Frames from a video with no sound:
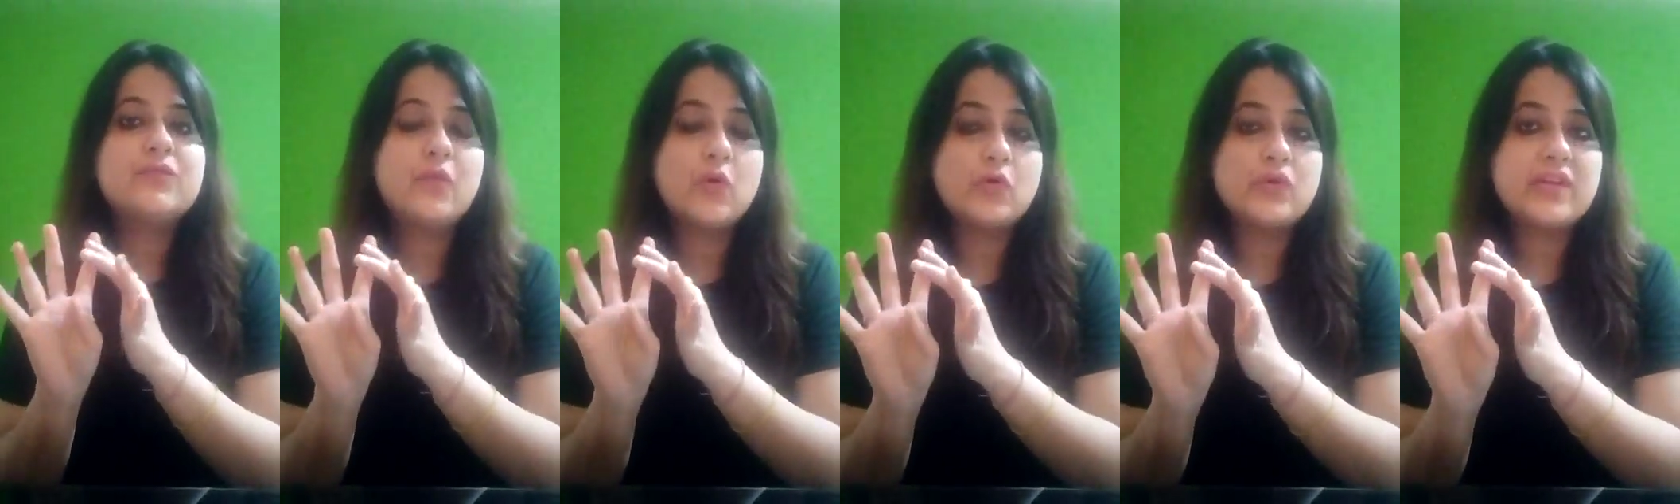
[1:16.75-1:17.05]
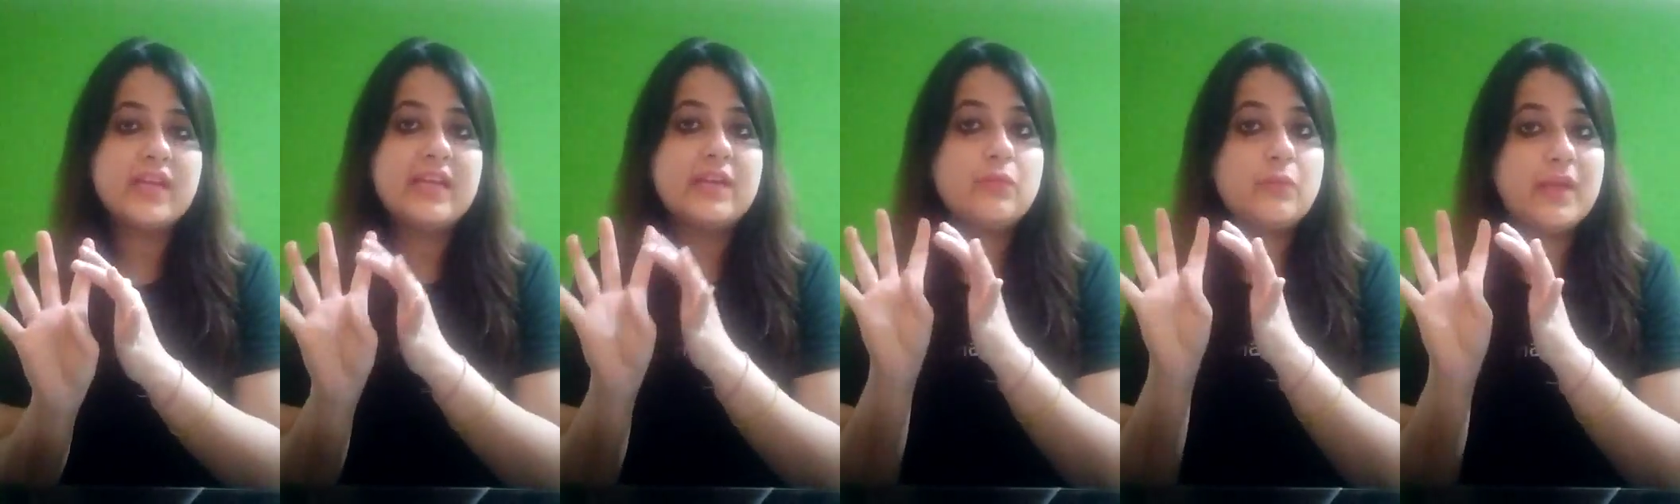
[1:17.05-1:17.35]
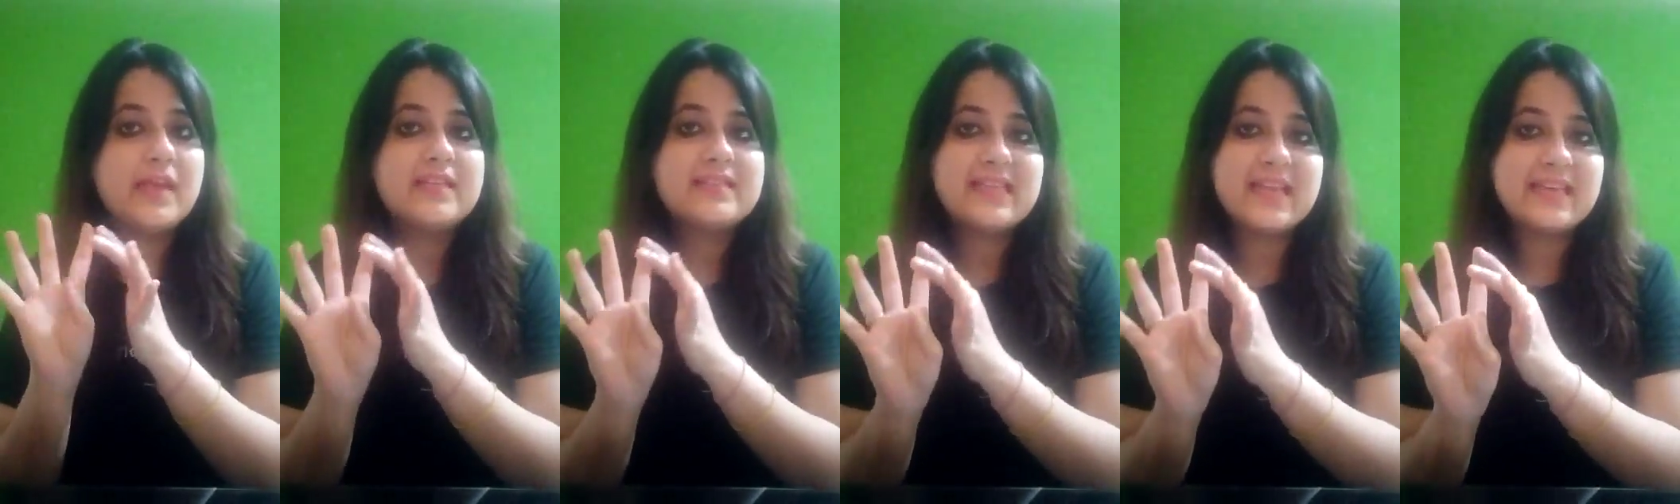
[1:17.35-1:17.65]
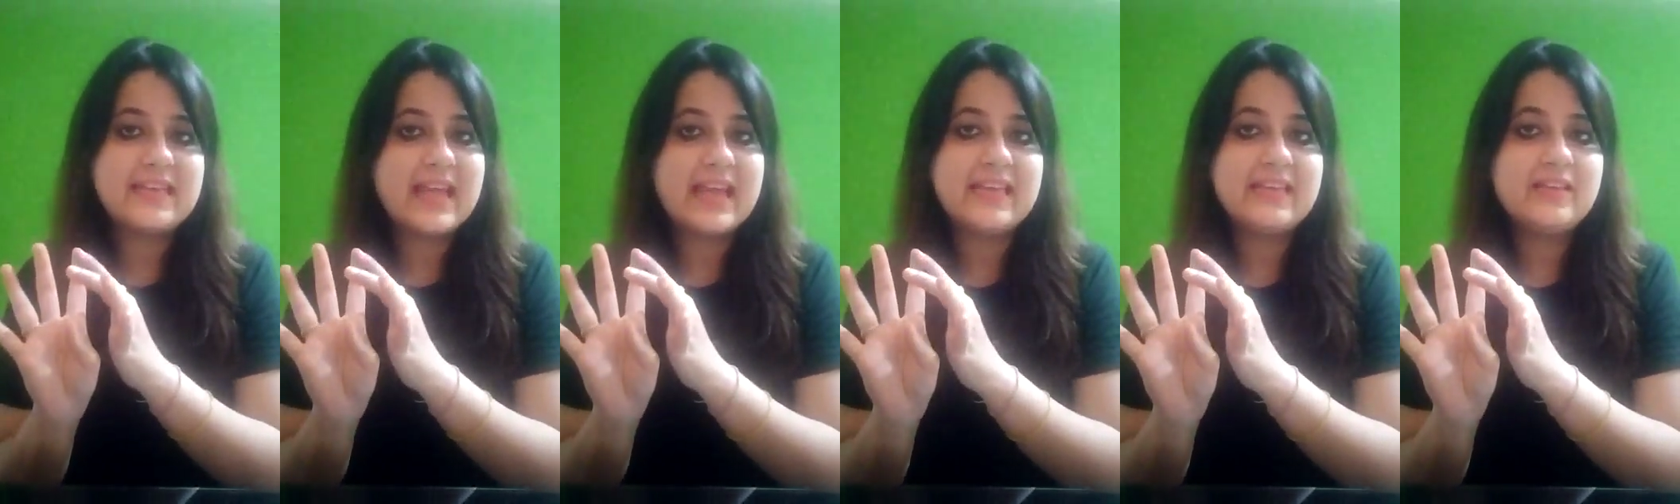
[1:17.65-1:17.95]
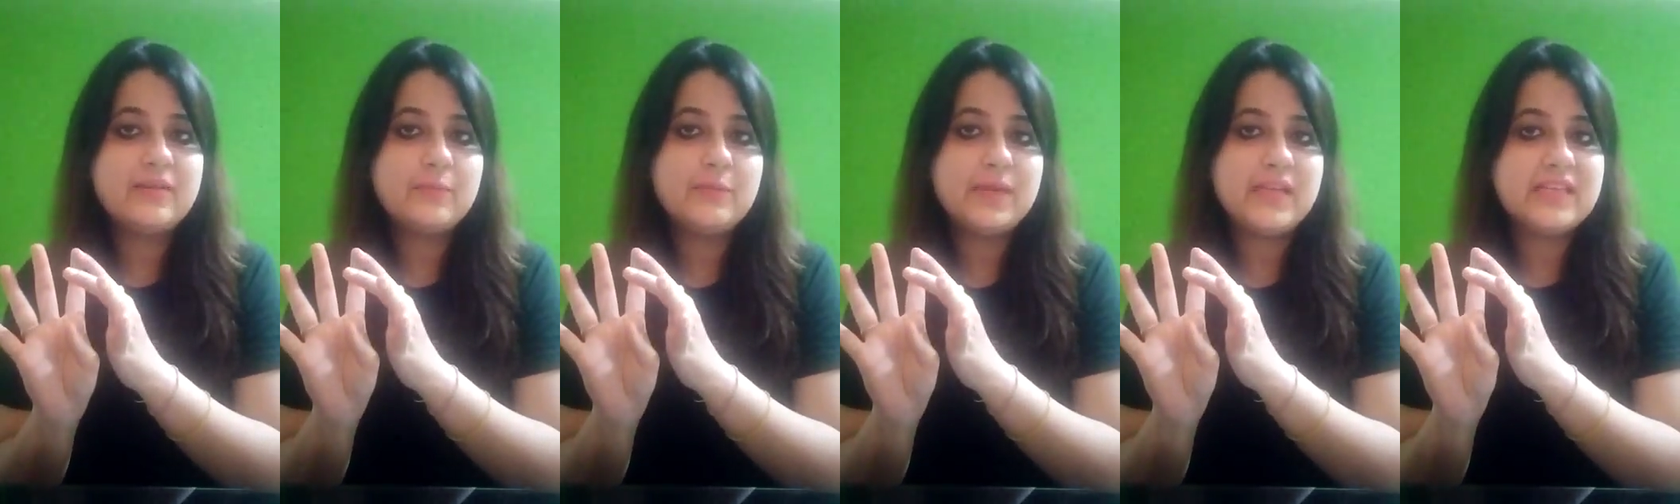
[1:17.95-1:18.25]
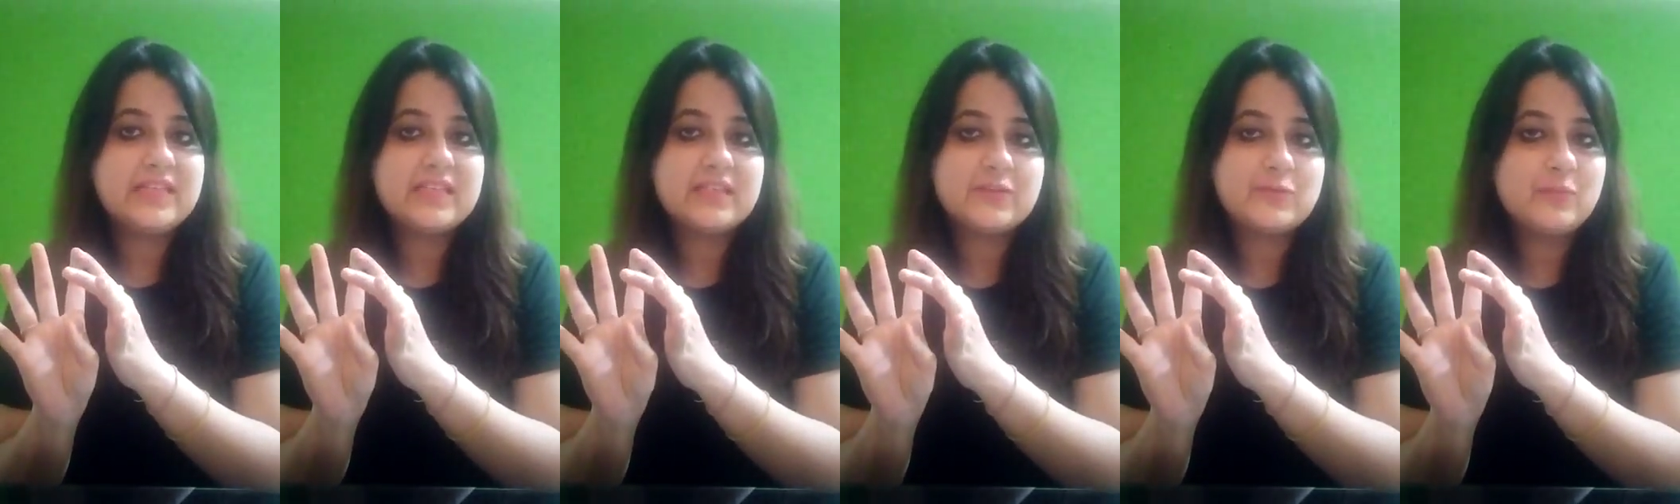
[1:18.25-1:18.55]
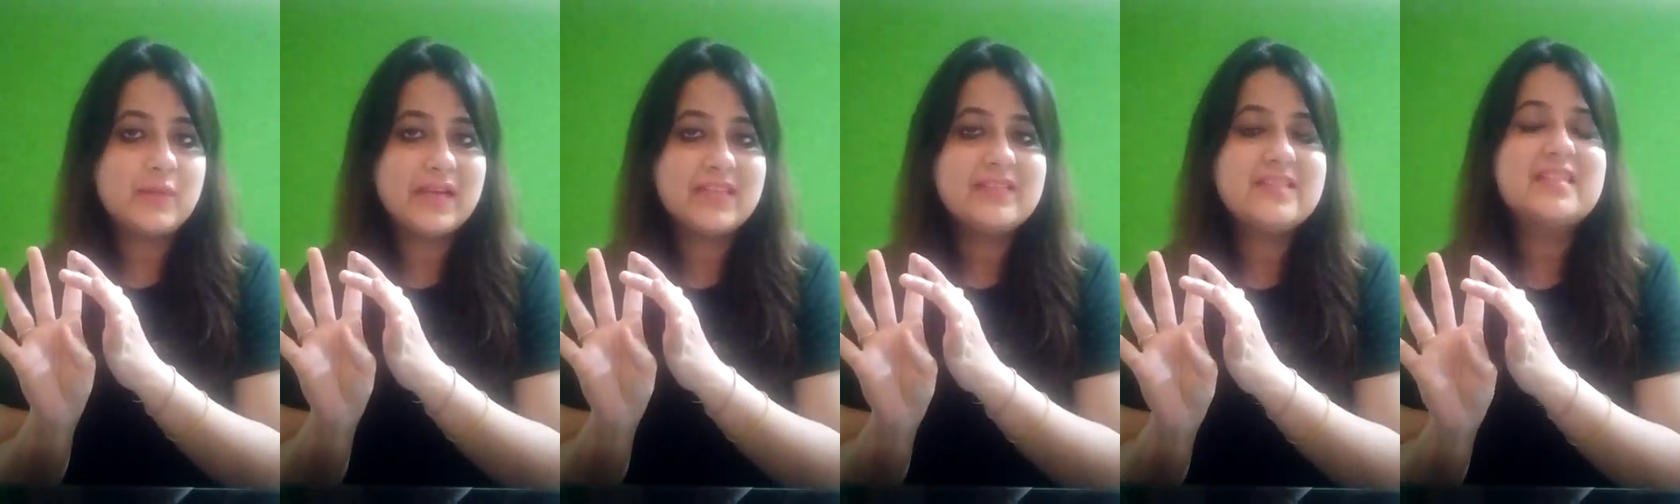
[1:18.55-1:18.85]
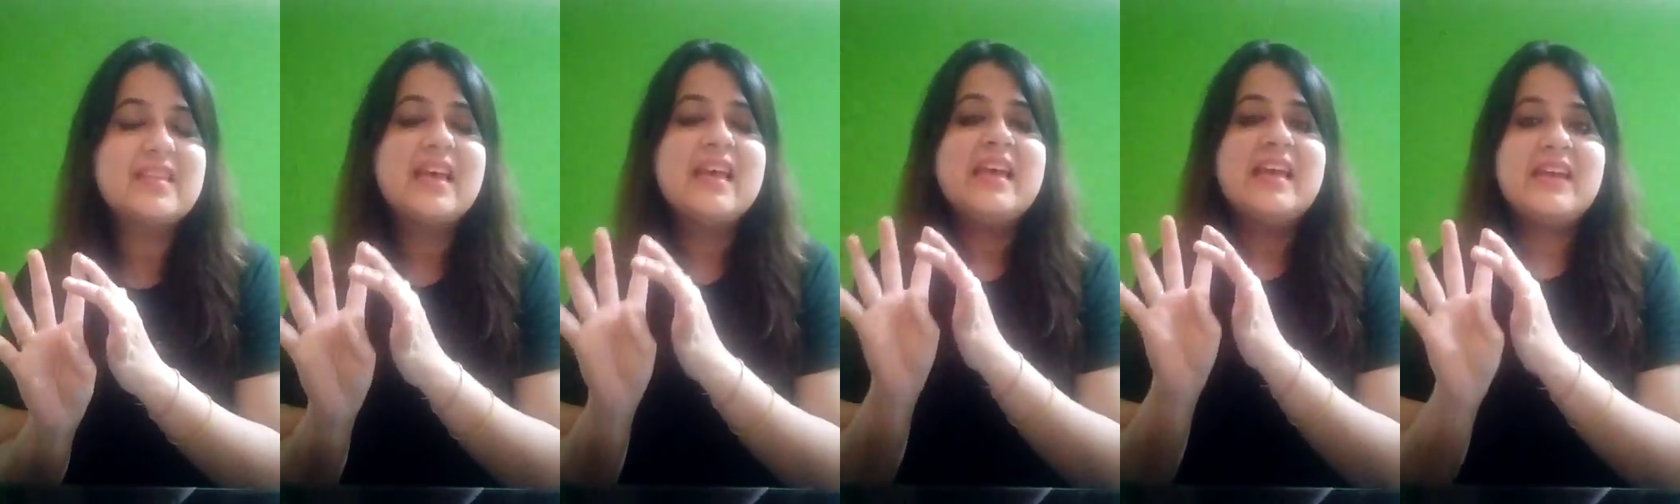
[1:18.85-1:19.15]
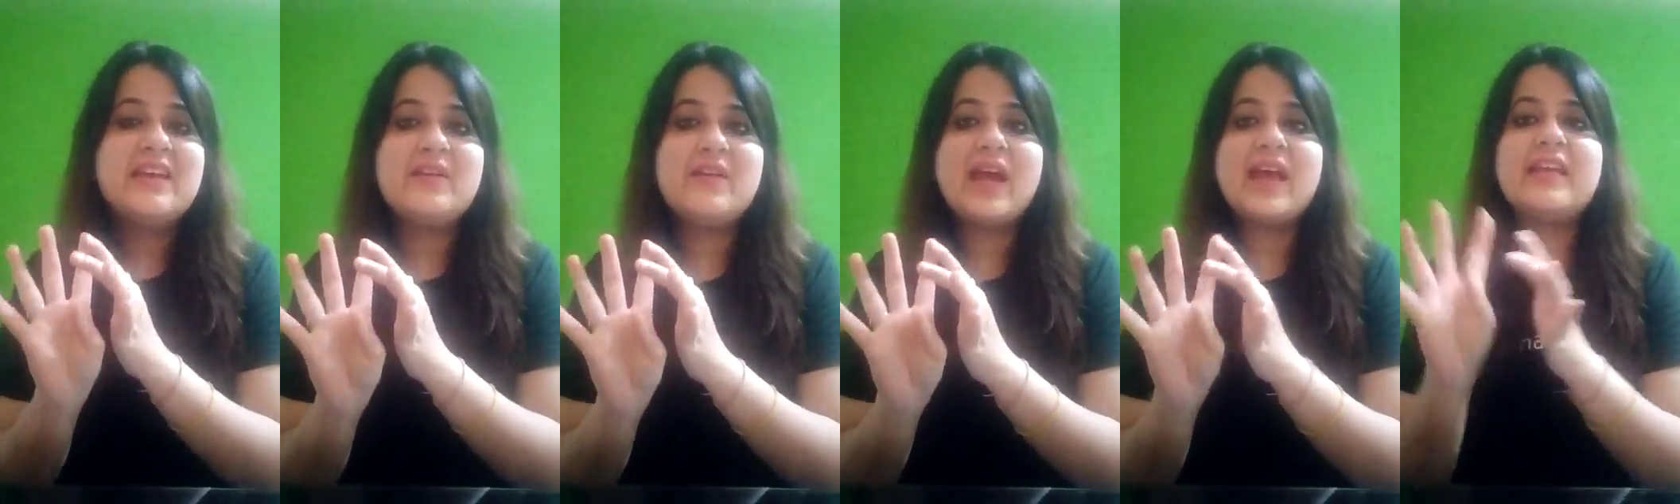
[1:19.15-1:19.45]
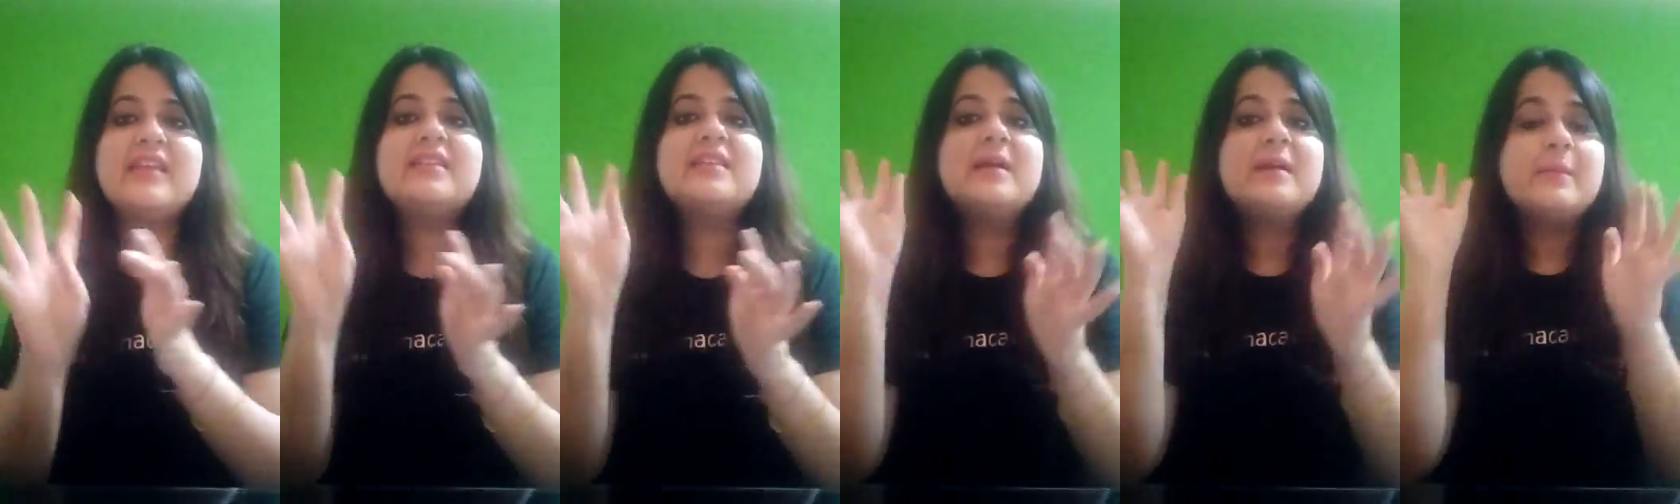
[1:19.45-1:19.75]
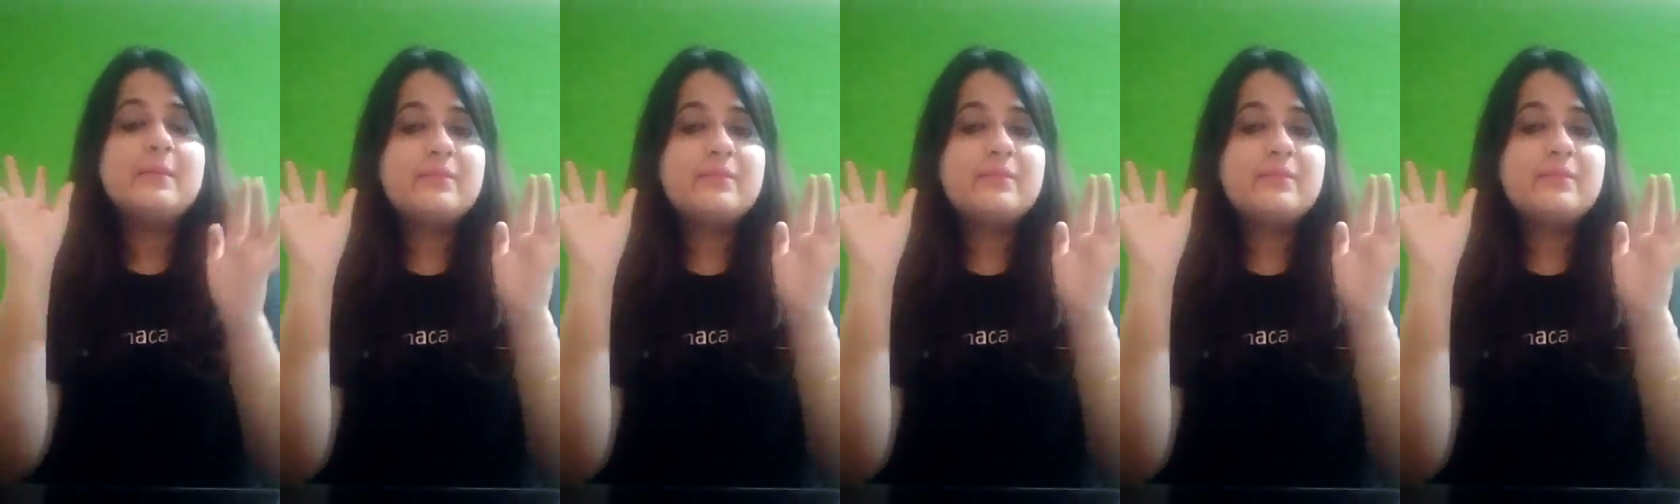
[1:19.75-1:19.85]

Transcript: 14 weeks and 9 completed months, right?